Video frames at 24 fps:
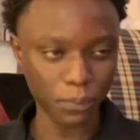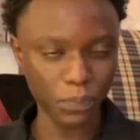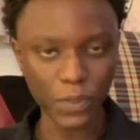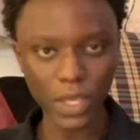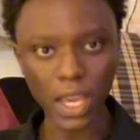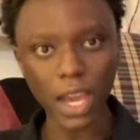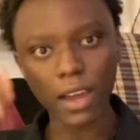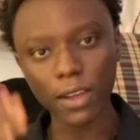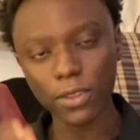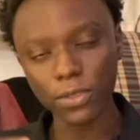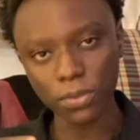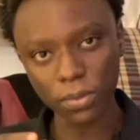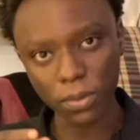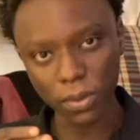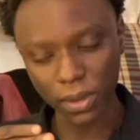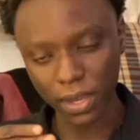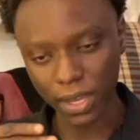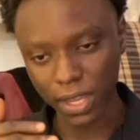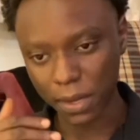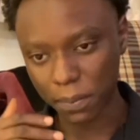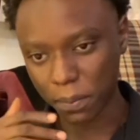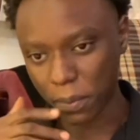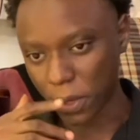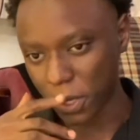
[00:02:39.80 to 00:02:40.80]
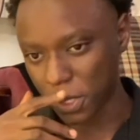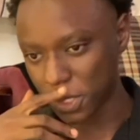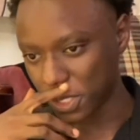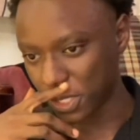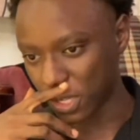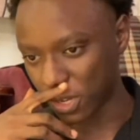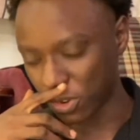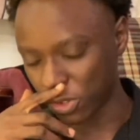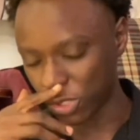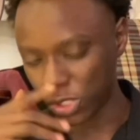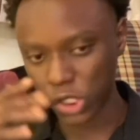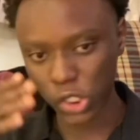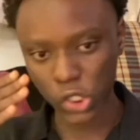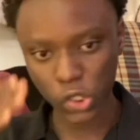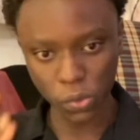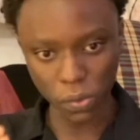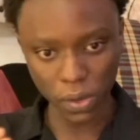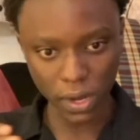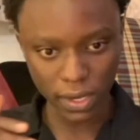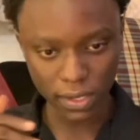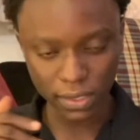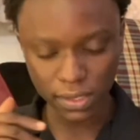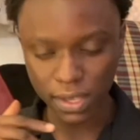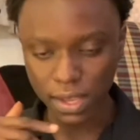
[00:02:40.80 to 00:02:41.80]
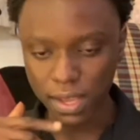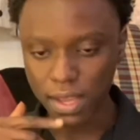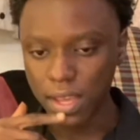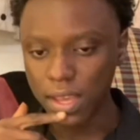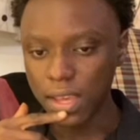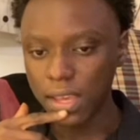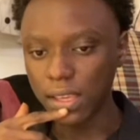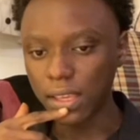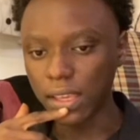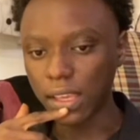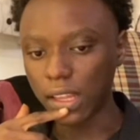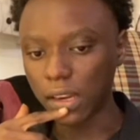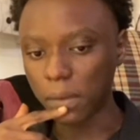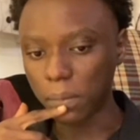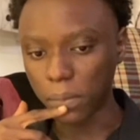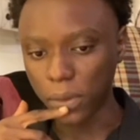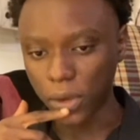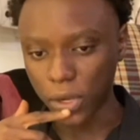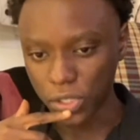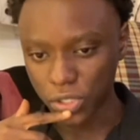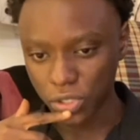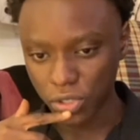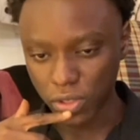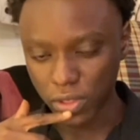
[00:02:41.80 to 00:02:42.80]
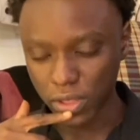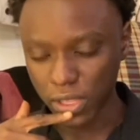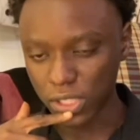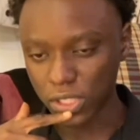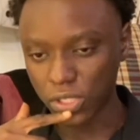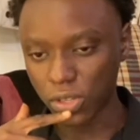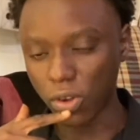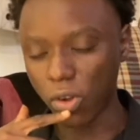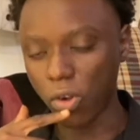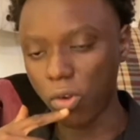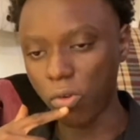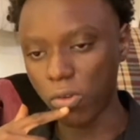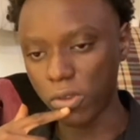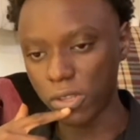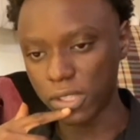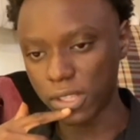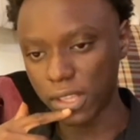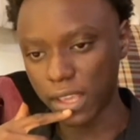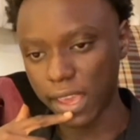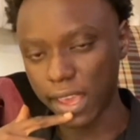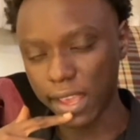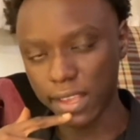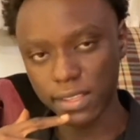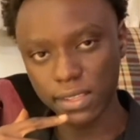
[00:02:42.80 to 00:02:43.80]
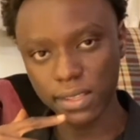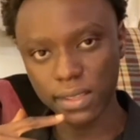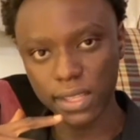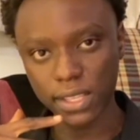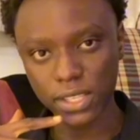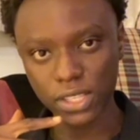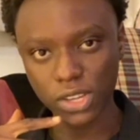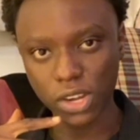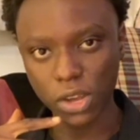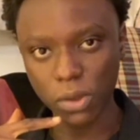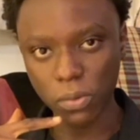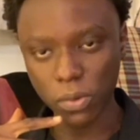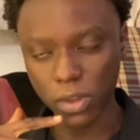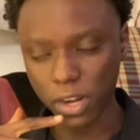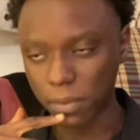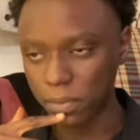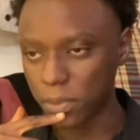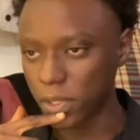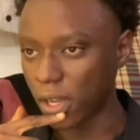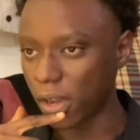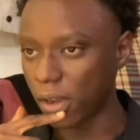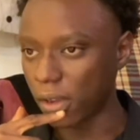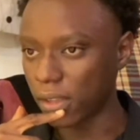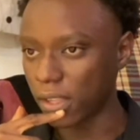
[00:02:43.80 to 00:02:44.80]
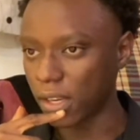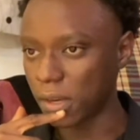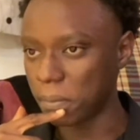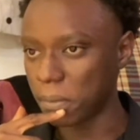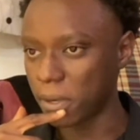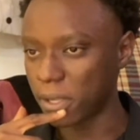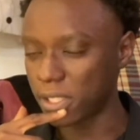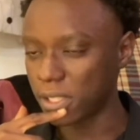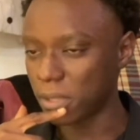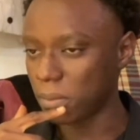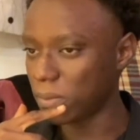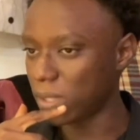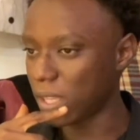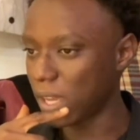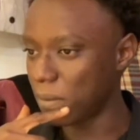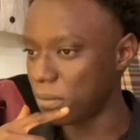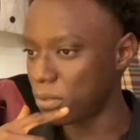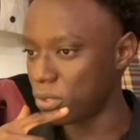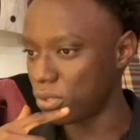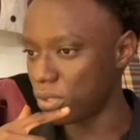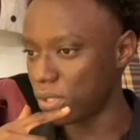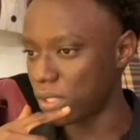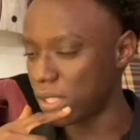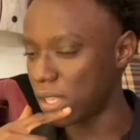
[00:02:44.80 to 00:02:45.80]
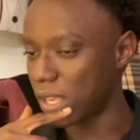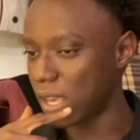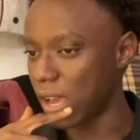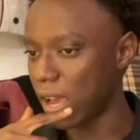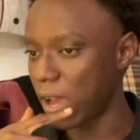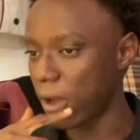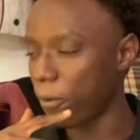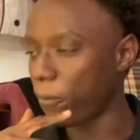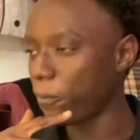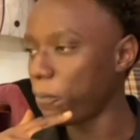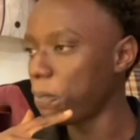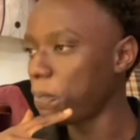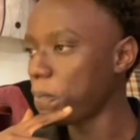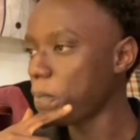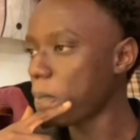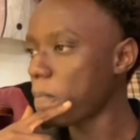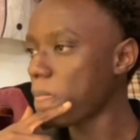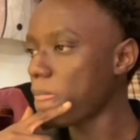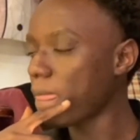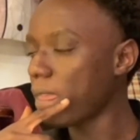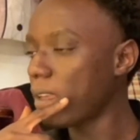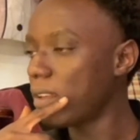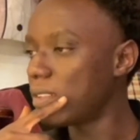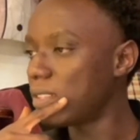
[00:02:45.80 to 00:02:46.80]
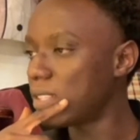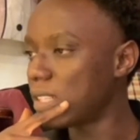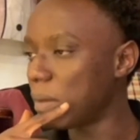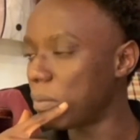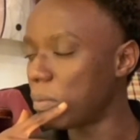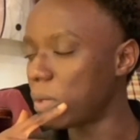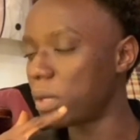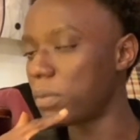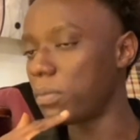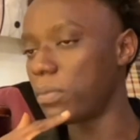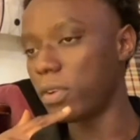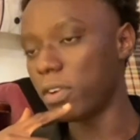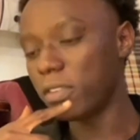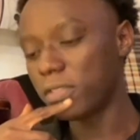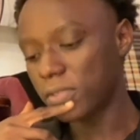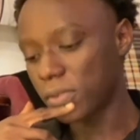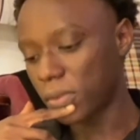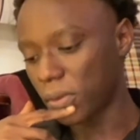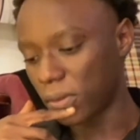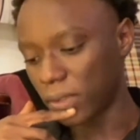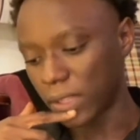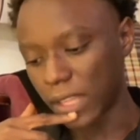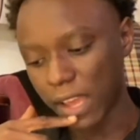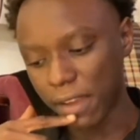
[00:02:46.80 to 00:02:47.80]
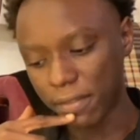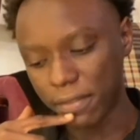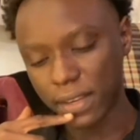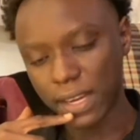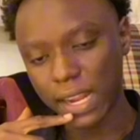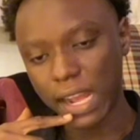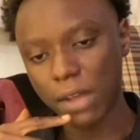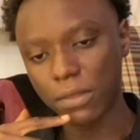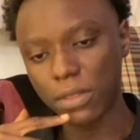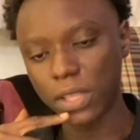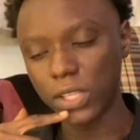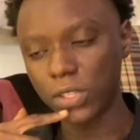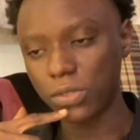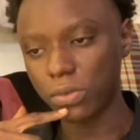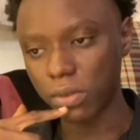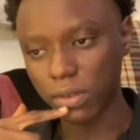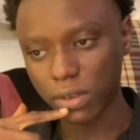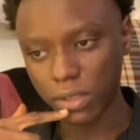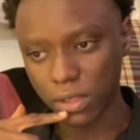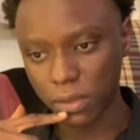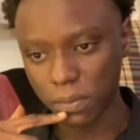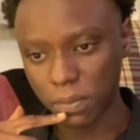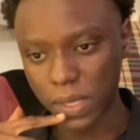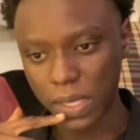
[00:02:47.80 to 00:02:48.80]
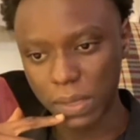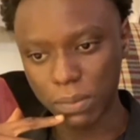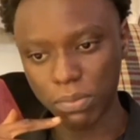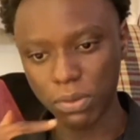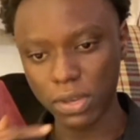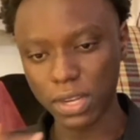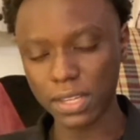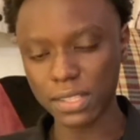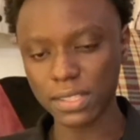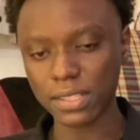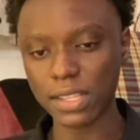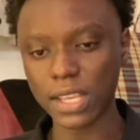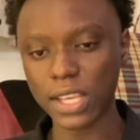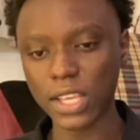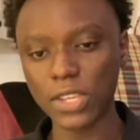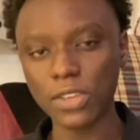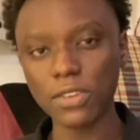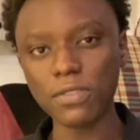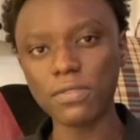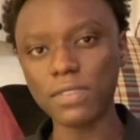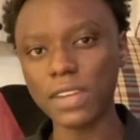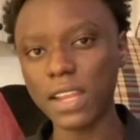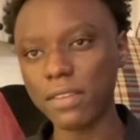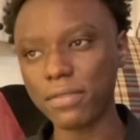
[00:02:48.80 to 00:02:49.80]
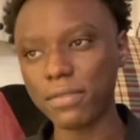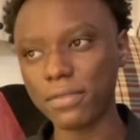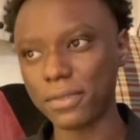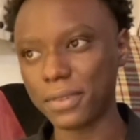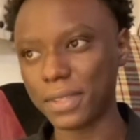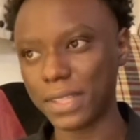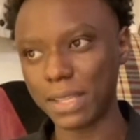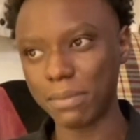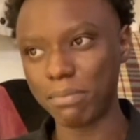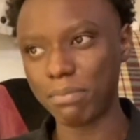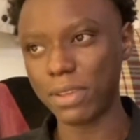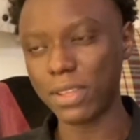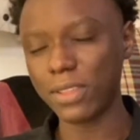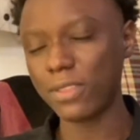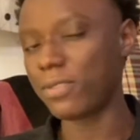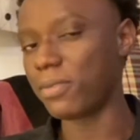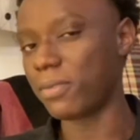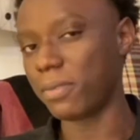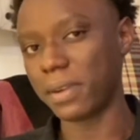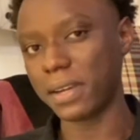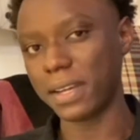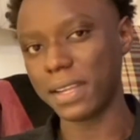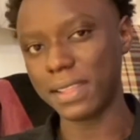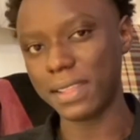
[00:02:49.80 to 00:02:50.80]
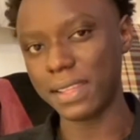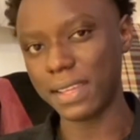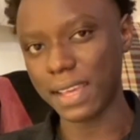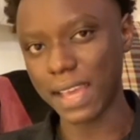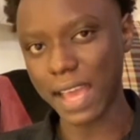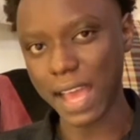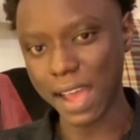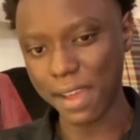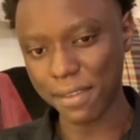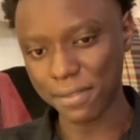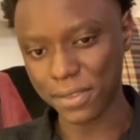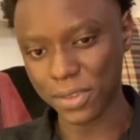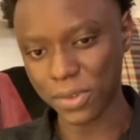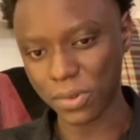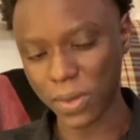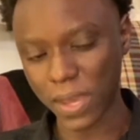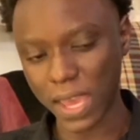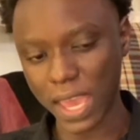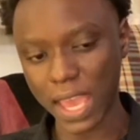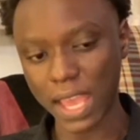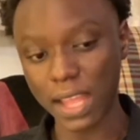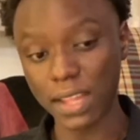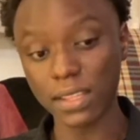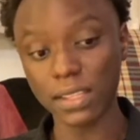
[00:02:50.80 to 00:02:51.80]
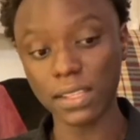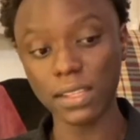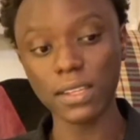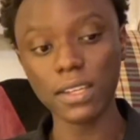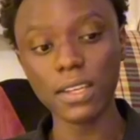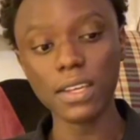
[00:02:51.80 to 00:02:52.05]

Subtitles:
cutthroat kind of person or strict kind of person. That's not always the case, and that's not what I'm talking about. Sometimes you see how someone moves through life and how they treat other people, and it's like, you've never really been through anything, have you? And